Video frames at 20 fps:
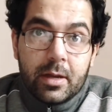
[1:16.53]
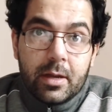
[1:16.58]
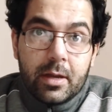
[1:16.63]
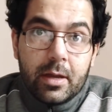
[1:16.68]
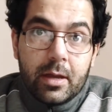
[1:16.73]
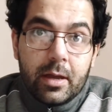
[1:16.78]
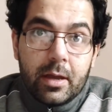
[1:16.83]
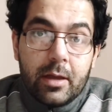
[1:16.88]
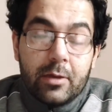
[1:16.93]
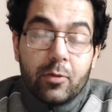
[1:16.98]

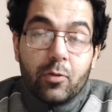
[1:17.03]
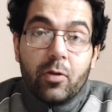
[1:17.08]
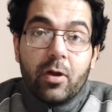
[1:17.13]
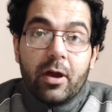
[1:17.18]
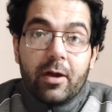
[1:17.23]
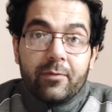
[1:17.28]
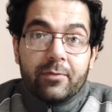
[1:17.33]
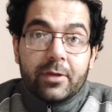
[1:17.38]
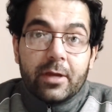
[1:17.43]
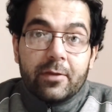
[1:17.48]
and you
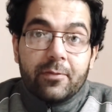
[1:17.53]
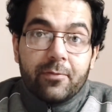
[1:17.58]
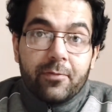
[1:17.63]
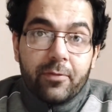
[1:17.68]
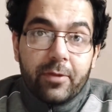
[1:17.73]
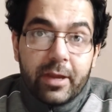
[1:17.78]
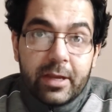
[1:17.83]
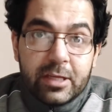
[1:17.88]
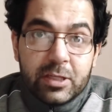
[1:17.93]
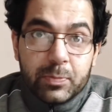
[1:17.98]
have that
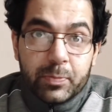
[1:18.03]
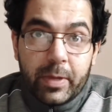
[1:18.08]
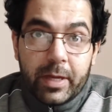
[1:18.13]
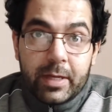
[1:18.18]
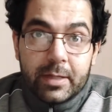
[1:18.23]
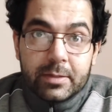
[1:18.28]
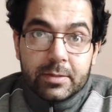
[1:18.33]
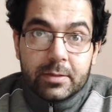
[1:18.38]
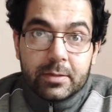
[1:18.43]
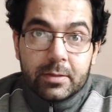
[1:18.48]
free
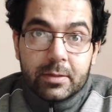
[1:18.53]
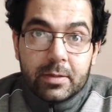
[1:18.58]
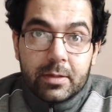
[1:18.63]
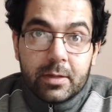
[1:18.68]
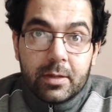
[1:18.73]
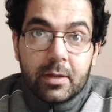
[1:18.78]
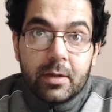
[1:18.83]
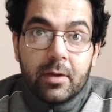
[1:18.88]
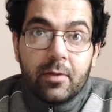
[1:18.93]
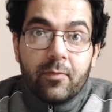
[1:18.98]
space
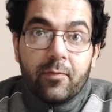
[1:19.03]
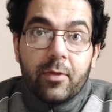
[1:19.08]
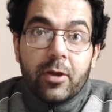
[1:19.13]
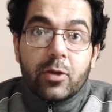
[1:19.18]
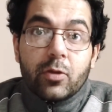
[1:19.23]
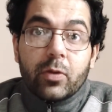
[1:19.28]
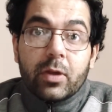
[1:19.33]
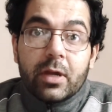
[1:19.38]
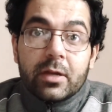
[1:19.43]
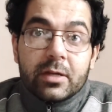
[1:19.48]
where you
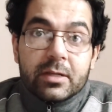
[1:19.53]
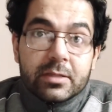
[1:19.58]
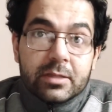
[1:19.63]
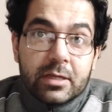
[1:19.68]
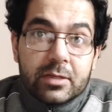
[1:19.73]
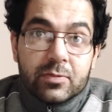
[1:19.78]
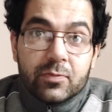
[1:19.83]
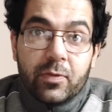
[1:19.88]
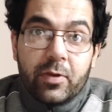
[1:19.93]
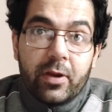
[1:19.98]
can
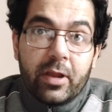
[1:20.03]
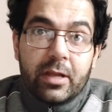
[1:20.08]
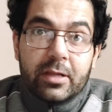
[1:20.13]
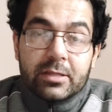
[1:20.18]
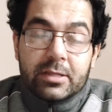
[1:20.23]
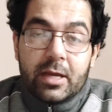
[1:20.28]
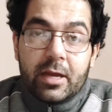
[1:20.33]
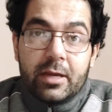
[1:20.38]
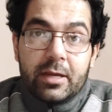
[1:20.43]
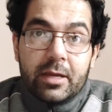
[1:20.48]
discuss various
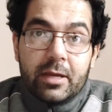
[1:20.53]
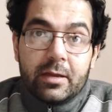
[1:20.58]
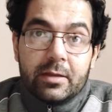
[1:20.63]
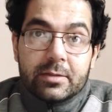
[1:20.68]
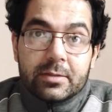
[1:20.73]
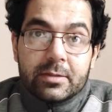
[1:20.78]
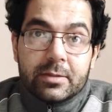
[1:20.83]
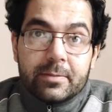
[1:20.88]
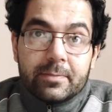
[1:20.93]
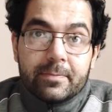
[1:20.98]

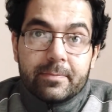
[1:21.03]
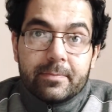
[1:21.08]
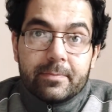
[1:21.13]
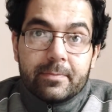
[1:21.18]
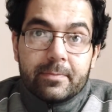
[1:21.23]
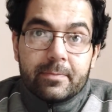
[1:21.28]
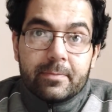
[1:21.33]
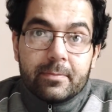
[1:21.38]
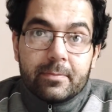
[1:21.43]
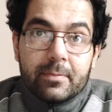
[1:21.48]
ideas.
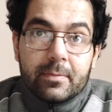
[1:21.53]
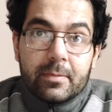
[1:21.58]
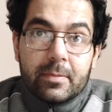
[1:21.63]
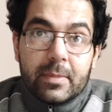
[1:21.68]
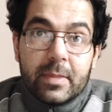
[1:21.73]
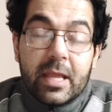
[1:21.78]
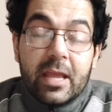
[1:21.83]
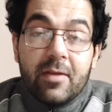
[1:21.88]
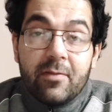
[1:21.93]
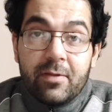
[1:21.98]

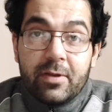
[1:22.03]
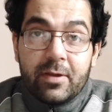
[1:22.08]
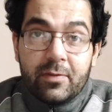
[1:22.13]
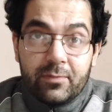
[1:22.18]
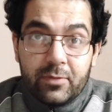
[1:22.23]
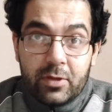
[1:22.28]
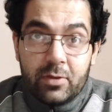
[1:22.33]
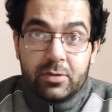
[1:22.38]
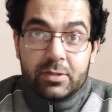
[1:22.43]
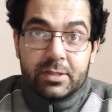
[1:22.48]
Even if
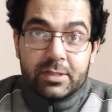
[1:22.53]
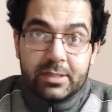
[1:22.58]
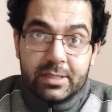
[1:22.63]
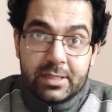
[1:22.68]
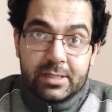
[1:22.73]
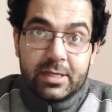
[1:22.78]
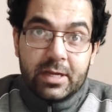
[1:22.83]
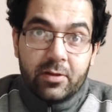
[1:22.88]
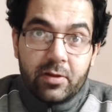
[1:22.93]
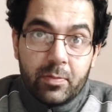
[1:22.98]
there is
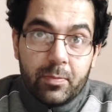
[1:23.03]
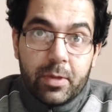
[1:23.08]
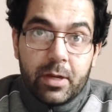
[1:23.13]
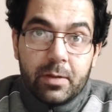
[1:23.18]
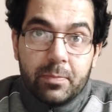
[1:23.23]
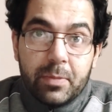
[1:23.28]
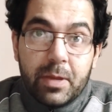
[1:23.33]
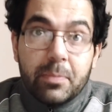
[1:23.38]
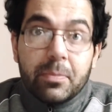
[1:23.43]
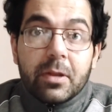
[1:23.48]
disagreement,
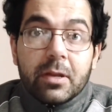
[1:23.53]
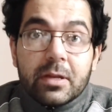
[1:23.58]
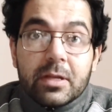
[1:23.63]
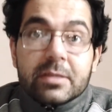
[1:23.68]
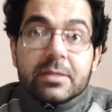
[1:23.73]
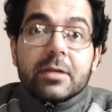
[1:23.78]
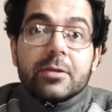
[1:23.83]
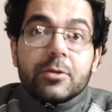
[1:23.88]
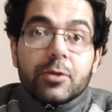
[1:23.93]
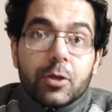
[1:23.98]
people
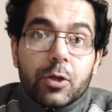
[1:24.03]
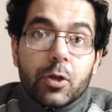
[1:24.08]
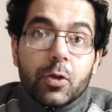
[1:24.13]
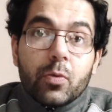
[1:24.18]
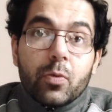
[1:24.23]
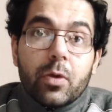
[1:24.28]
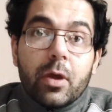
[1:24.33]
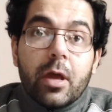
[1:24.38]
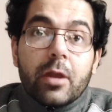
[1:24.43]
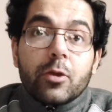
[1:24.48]
listen to
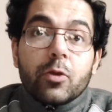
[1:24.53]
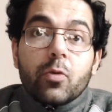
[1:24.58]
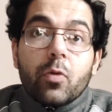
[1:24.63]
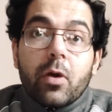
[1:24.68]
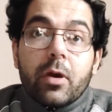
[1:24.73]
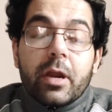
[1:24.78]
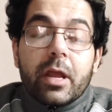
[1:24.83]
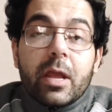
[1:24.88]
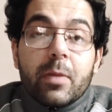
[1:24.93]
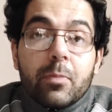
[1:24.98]
you and you
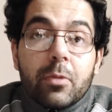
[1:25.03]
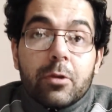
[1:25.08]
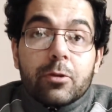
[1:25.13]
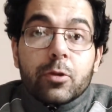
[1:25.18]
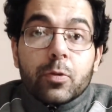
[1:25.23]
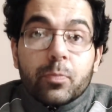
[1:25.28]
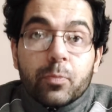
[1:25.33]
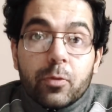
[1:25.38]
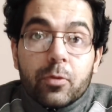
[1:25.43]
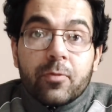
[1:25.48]
are able to
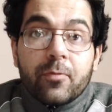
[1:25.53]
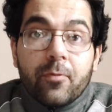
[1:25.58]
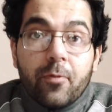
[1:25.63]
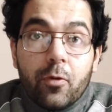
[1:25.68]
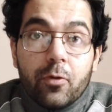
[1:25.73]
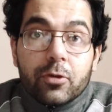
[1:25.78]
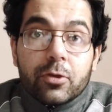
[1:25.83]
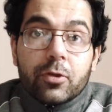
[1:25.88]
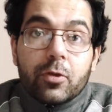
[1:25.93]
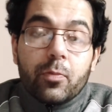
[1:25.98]
put
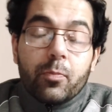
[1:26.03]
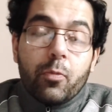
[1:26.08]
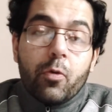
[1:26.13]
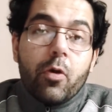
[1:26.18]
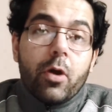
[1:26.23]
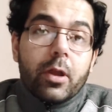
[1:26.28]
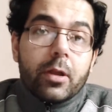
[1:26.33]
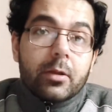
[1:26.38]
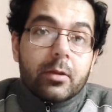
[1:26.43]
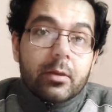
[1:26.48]
forth your
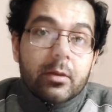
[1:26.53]
point.